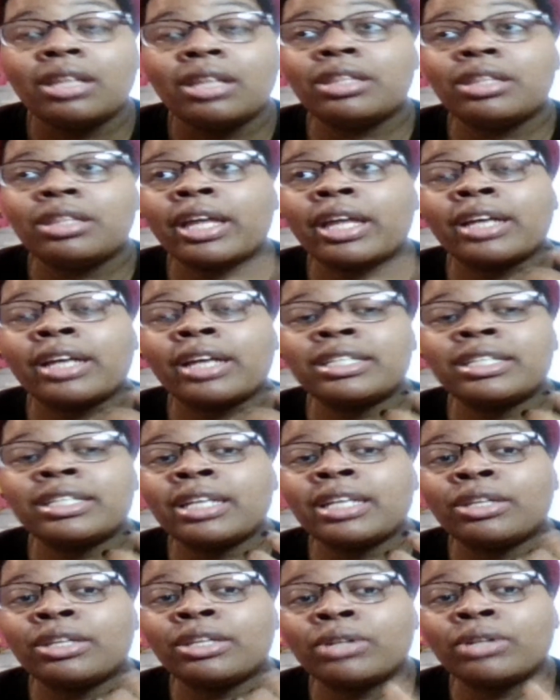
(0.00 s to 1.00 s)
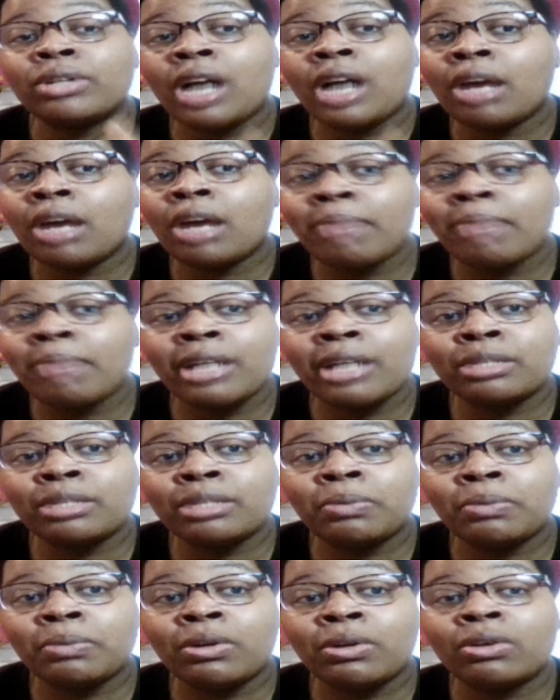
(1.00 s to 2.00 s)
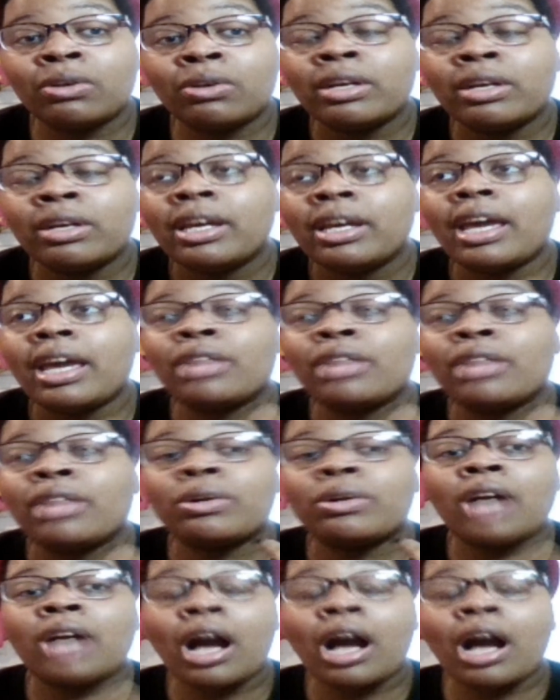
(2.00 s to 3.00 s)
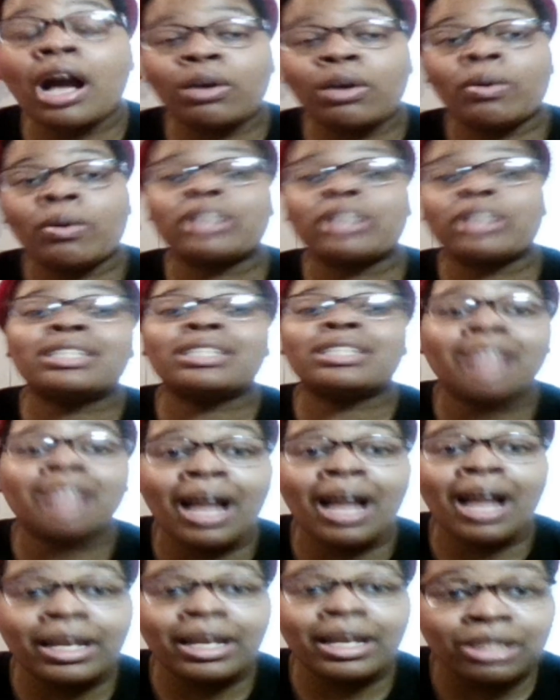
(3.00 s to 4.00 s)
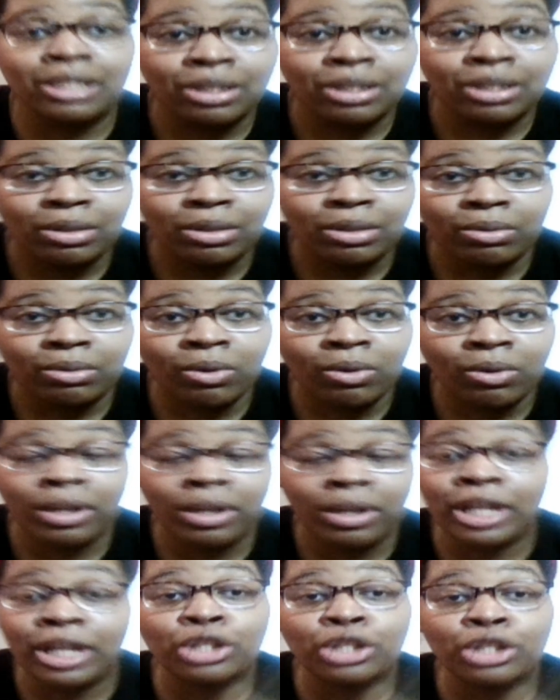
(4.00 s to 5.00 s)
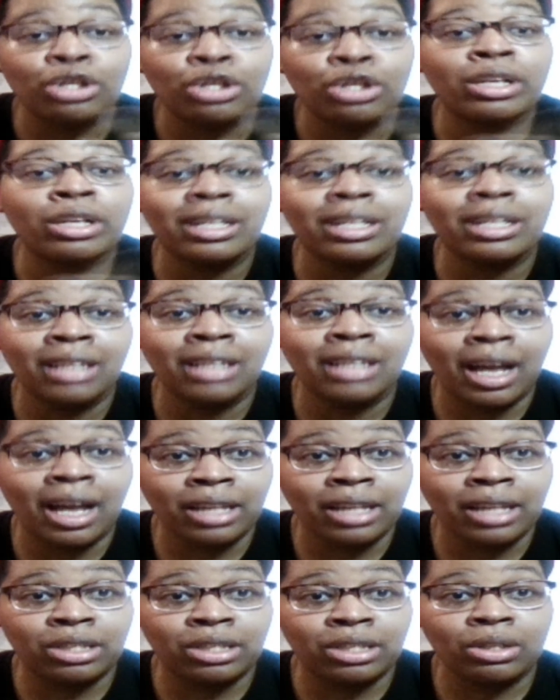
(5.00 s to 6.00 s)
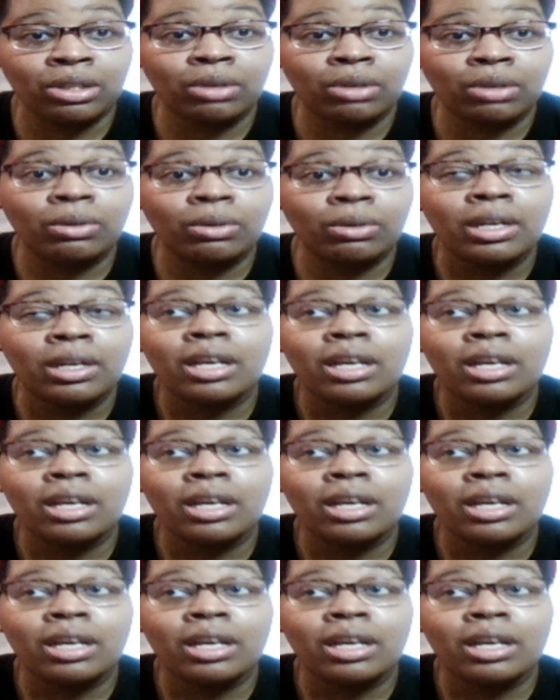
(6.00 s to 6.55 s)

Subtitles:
Like I said, they're not a magic pill, and they're not going to lie to you, or they shouldn't lie to you.